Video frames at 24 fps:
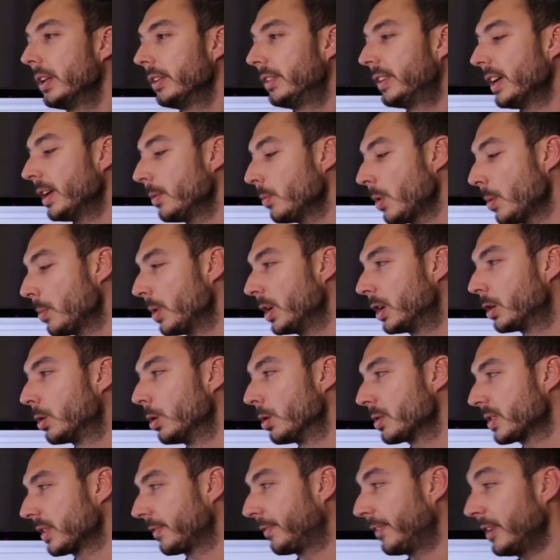Then we will
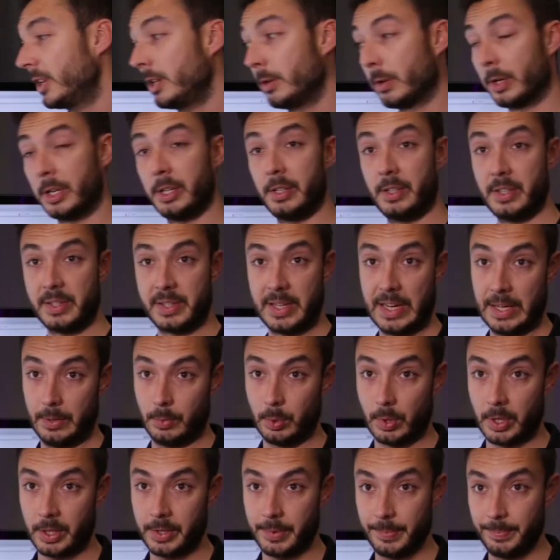cause a failure in this
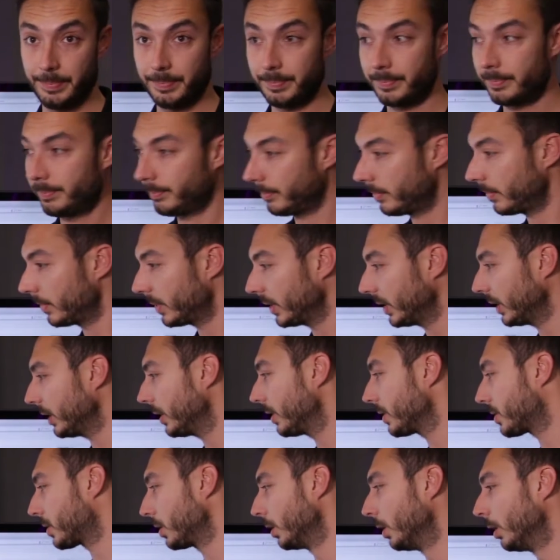network,
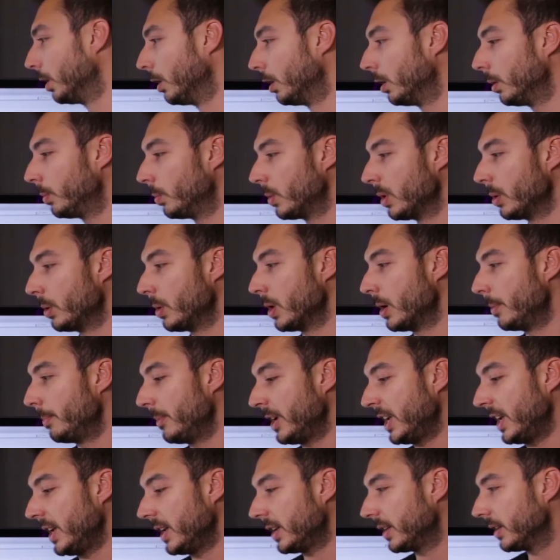so we will
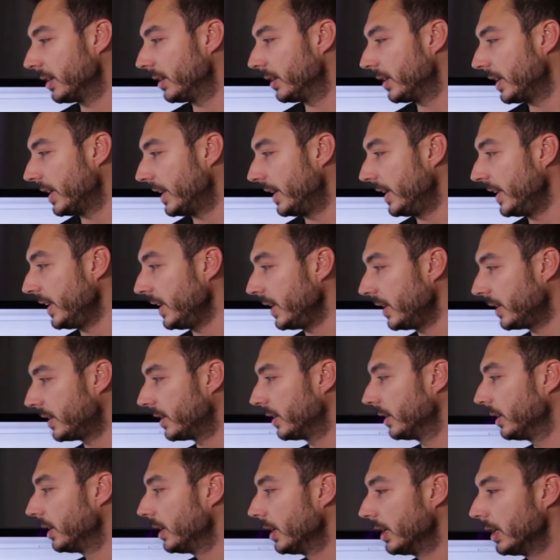make a
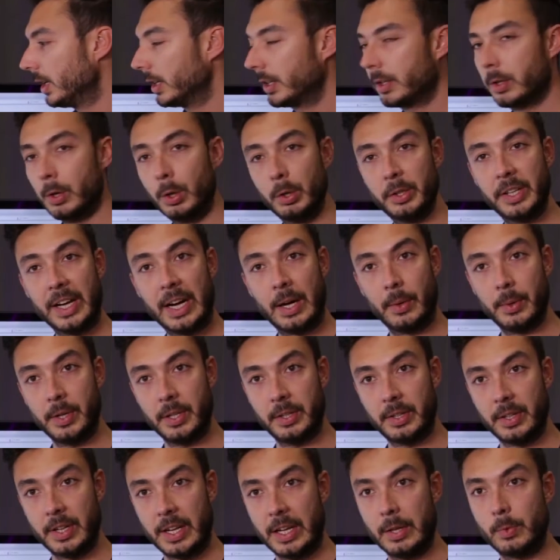link go down
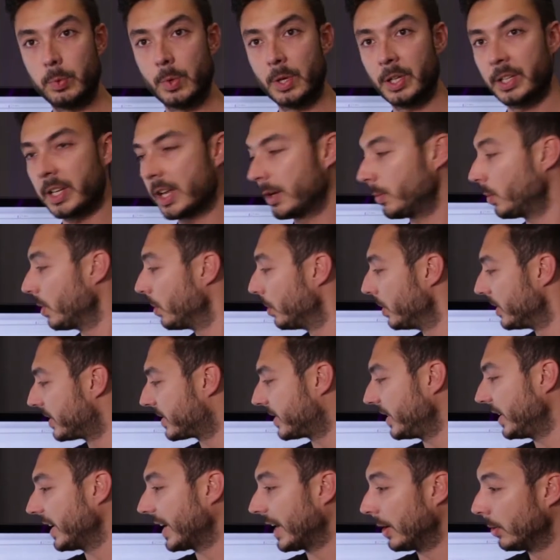in the network, and we will
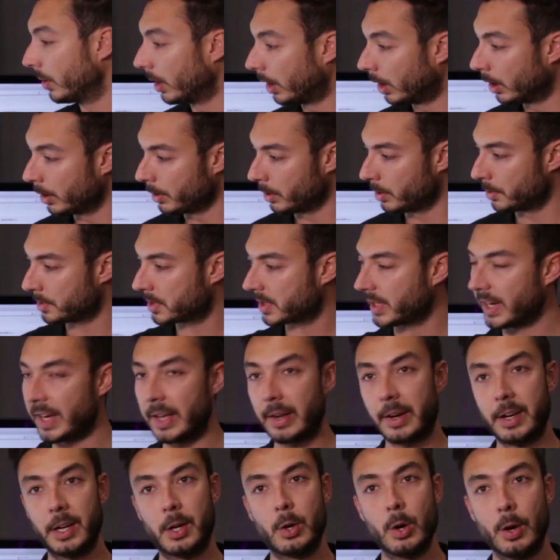see how ONOS
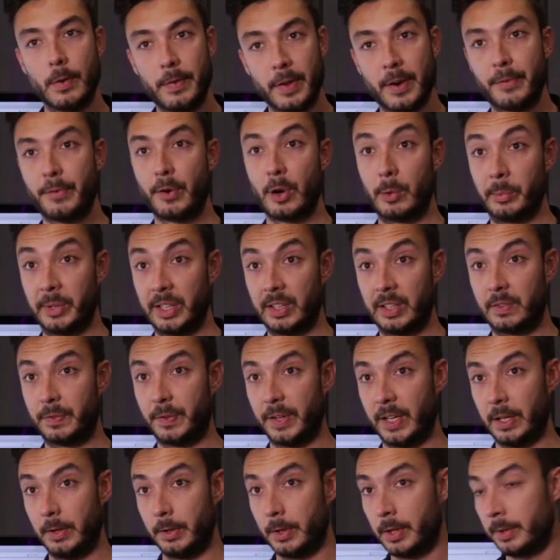can recover from that
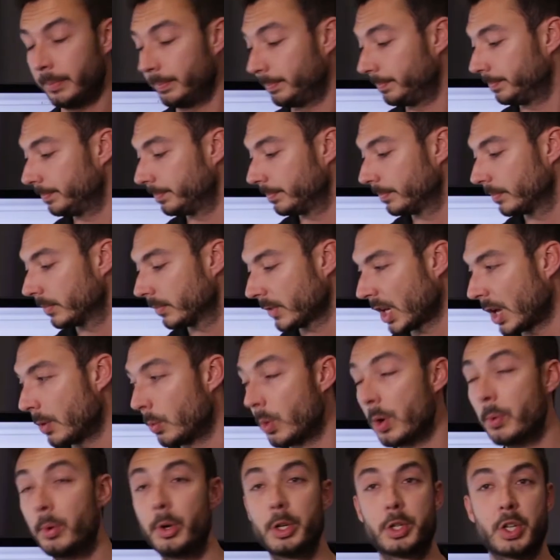failure, and
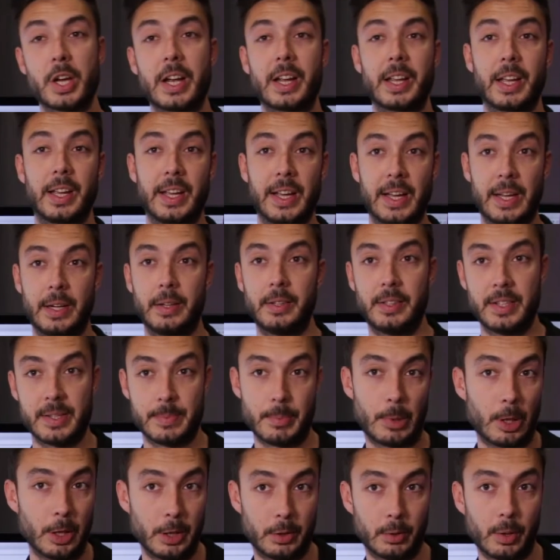we will check again these
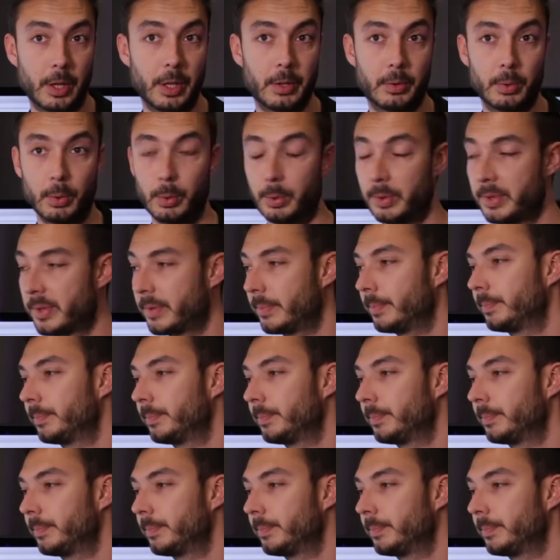monitoring tools.